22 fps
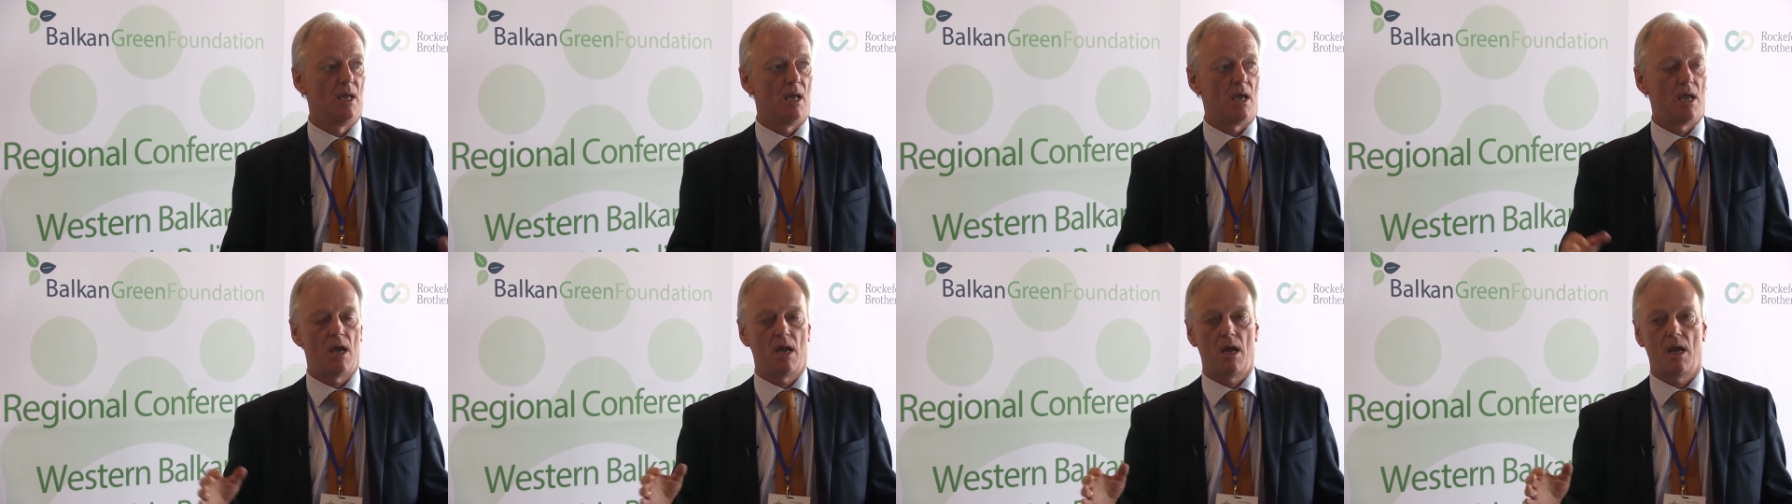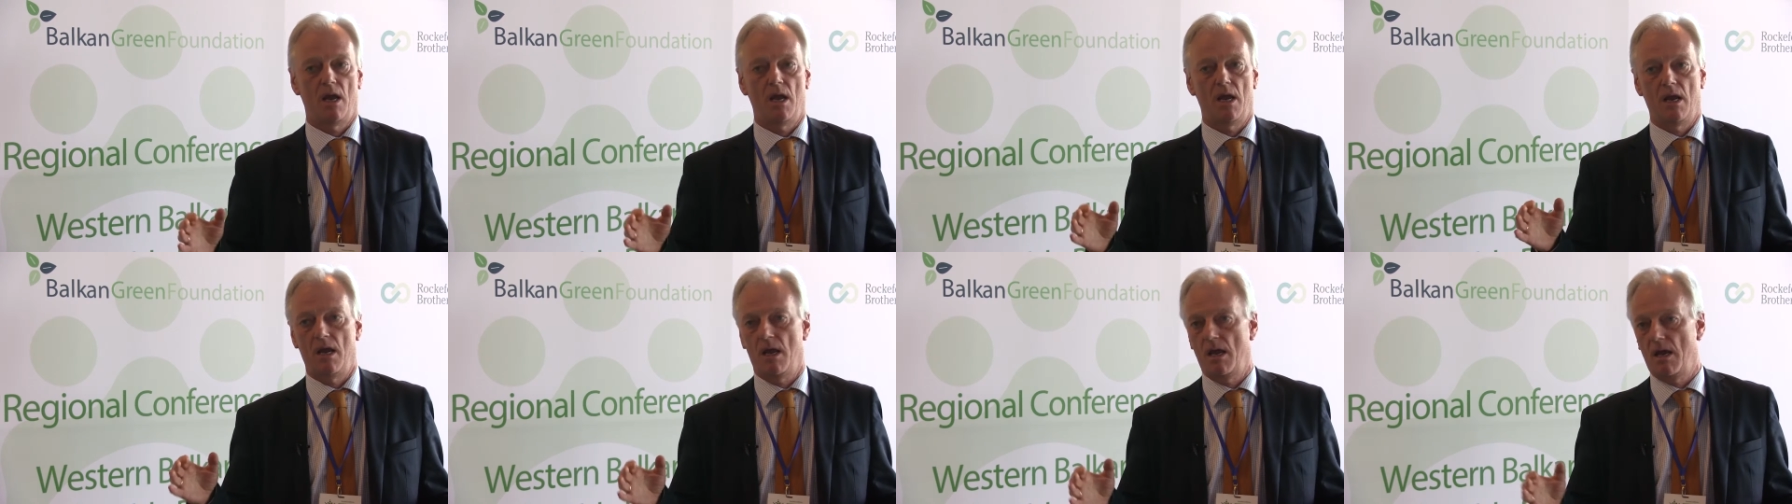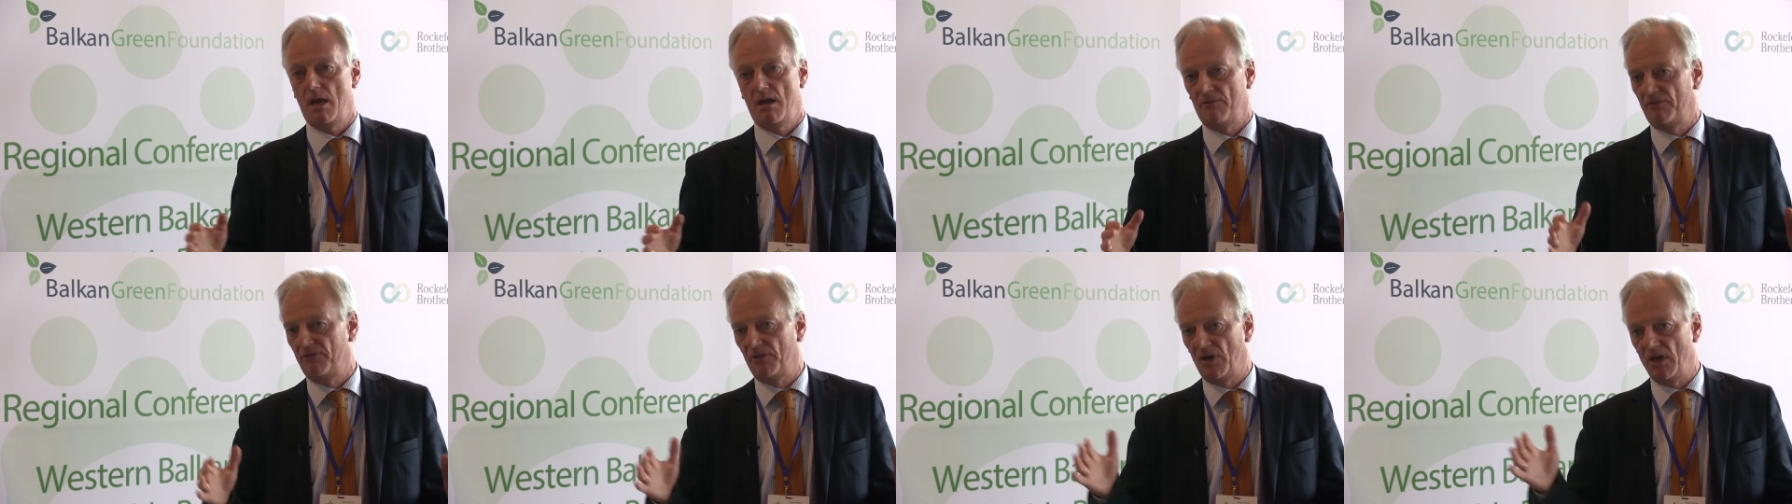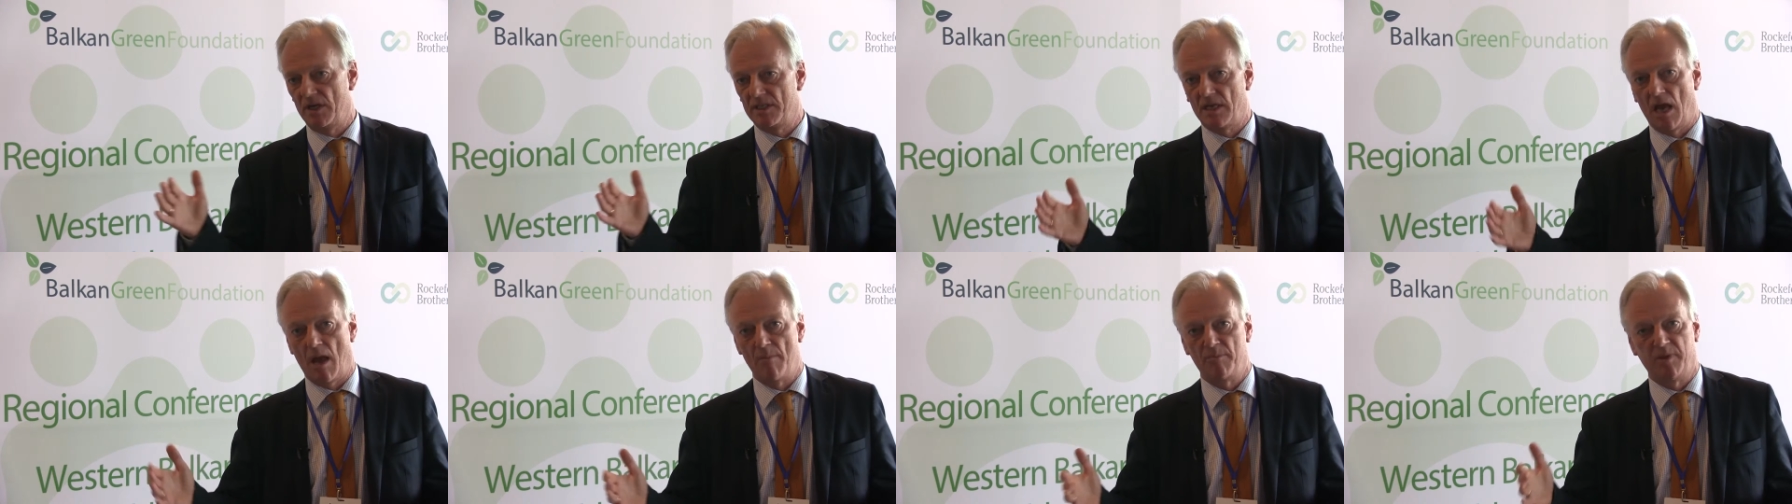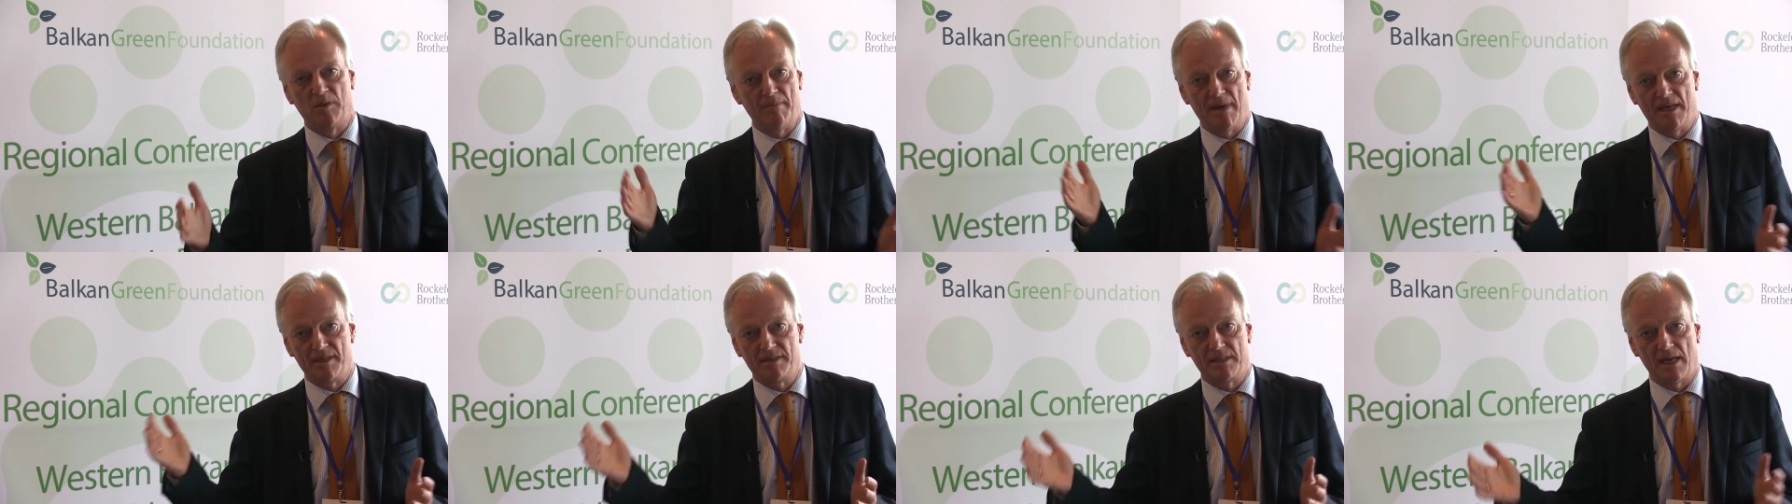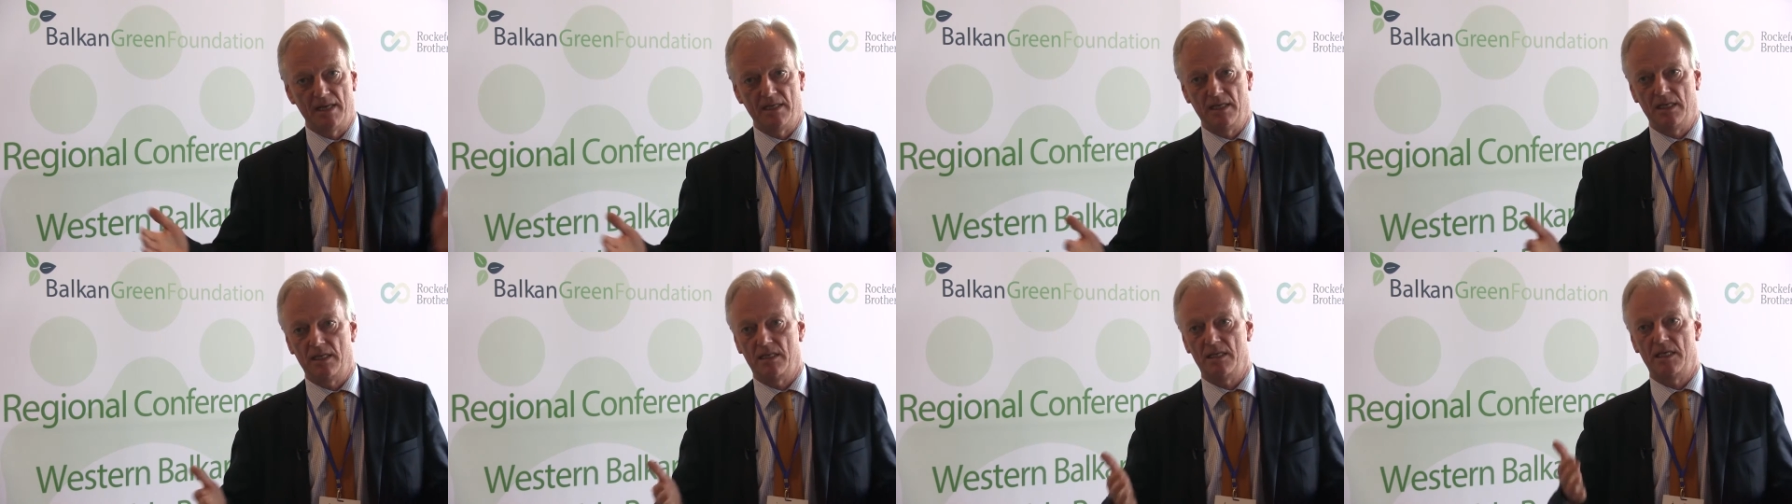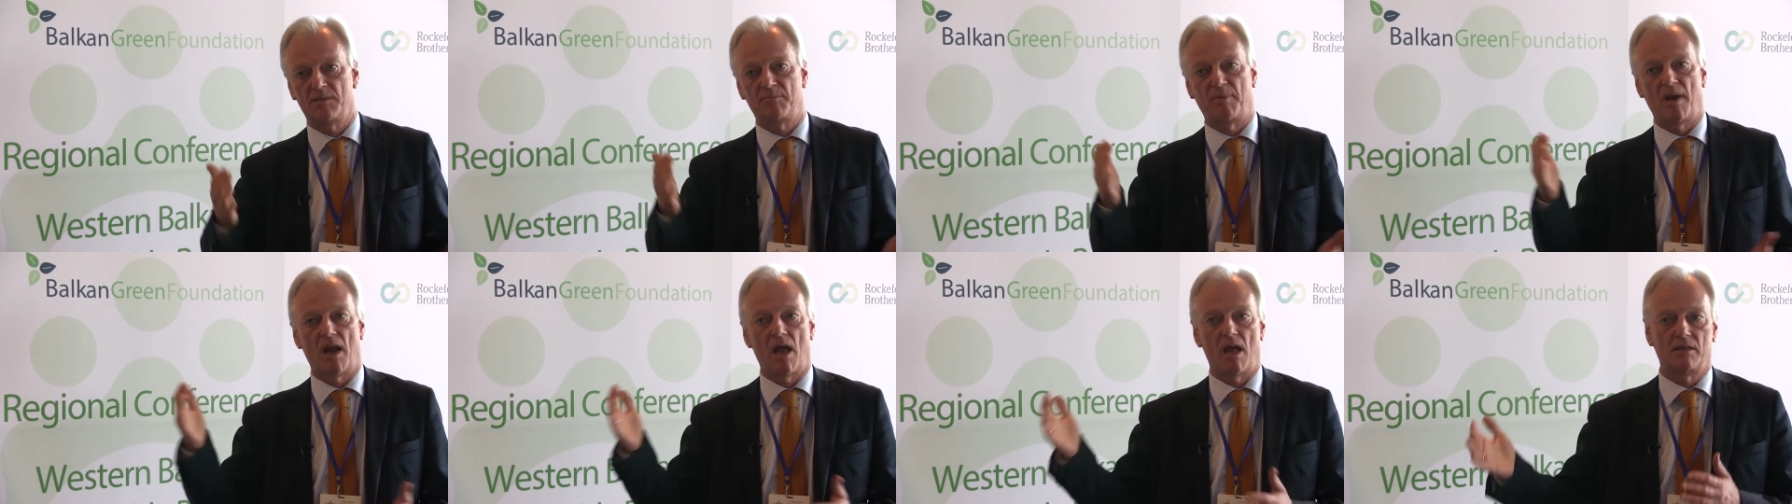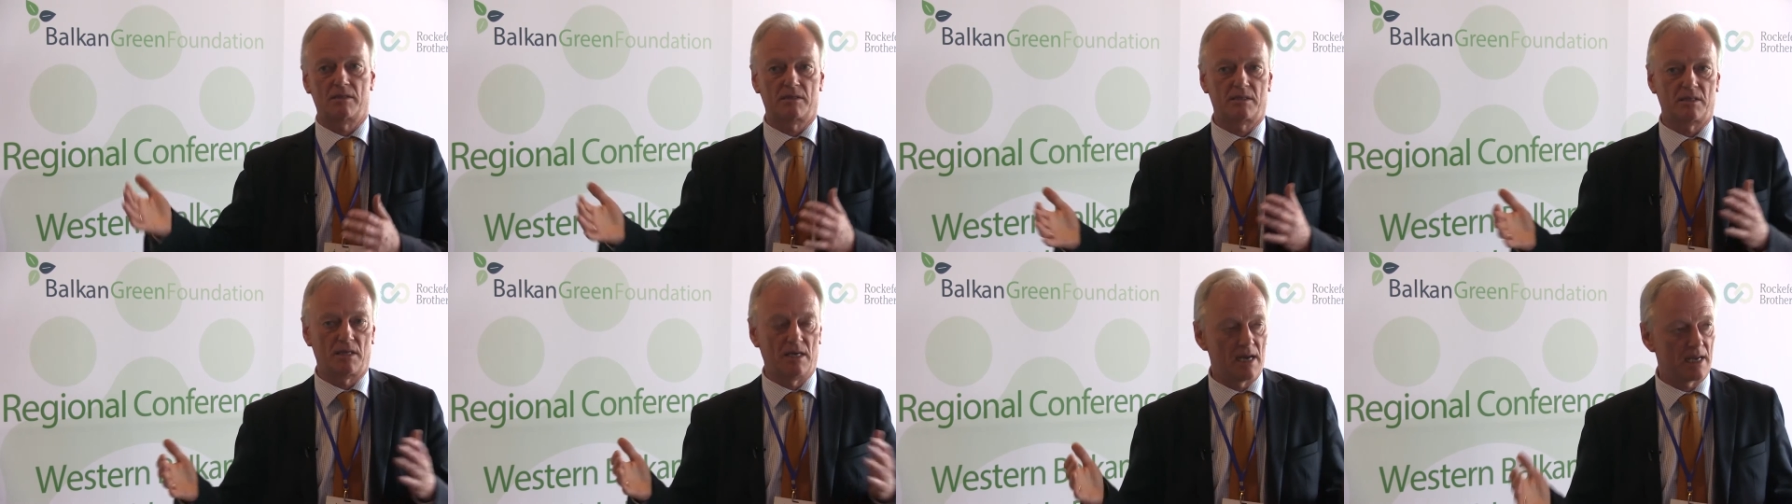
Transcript: for example, maintaining these plants,